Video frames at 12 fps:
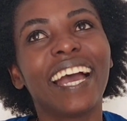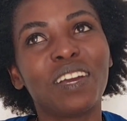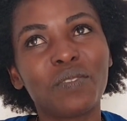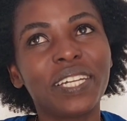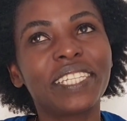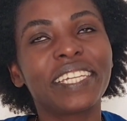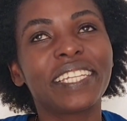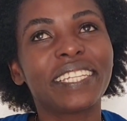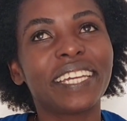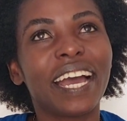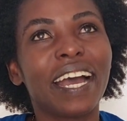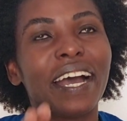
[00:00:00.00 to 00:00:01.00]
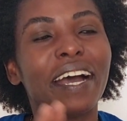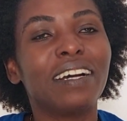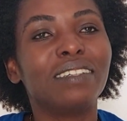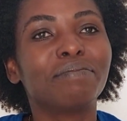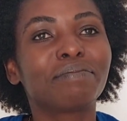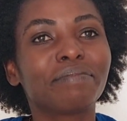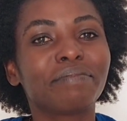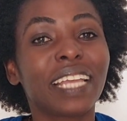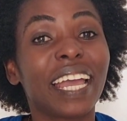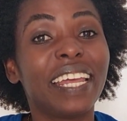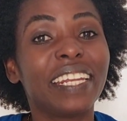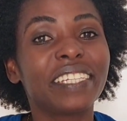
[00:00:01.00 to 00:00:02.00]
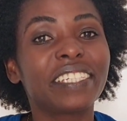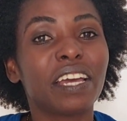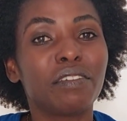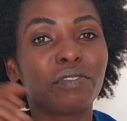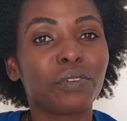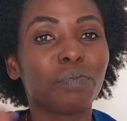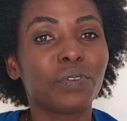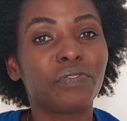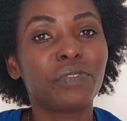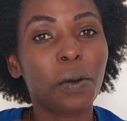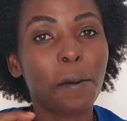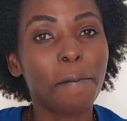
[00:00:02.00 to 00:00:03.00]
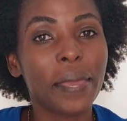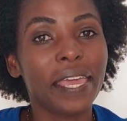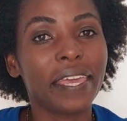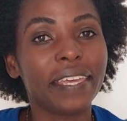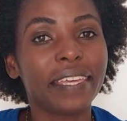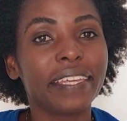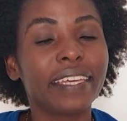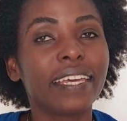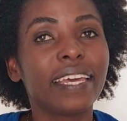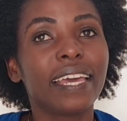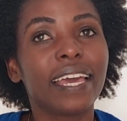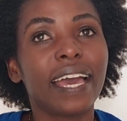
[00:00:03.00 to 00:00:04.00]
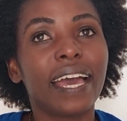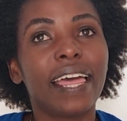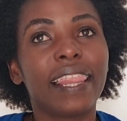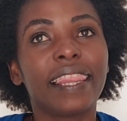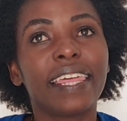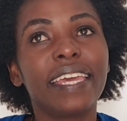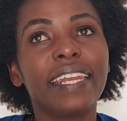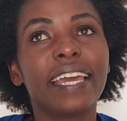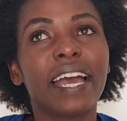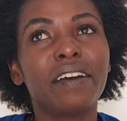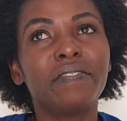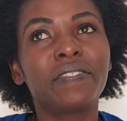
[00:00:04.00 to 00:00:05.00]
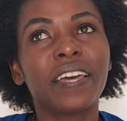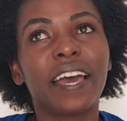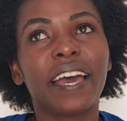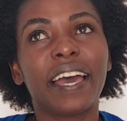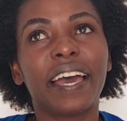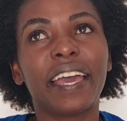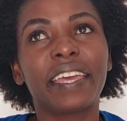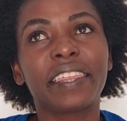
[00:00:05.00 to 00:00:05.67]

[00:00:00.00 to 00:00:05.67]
wanted an interview before May. And then after